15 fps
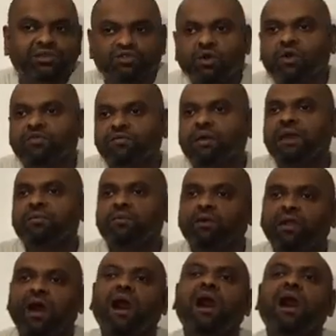sort of people
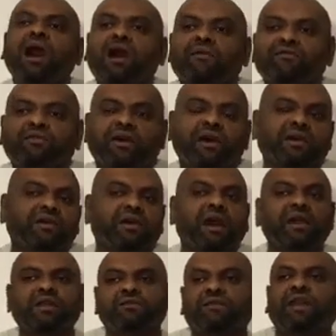after
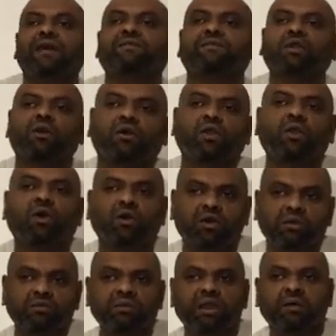kind of 11 o'clock,
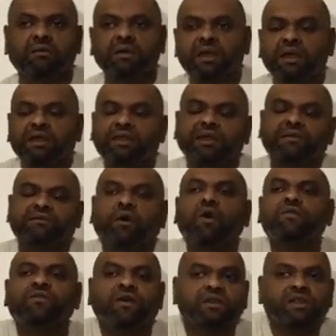they've
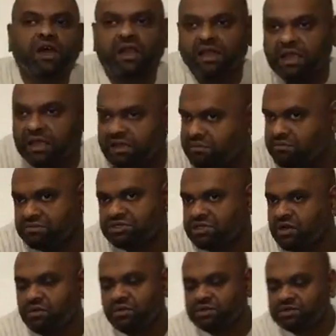overdone it and
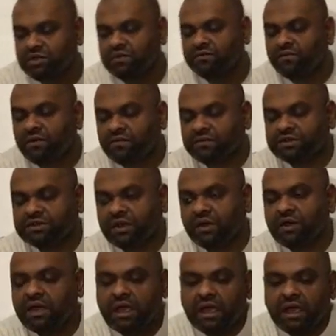so on and so forth. So
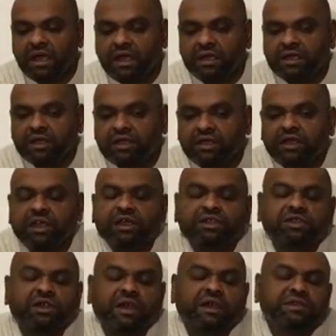
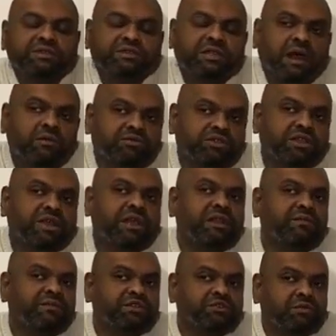it's down to the
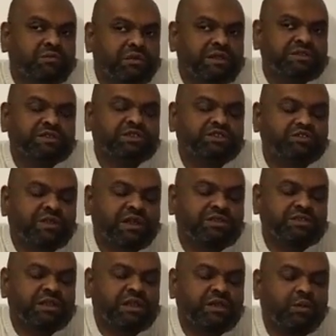individual business to
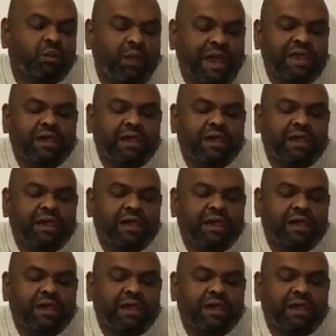actually weigh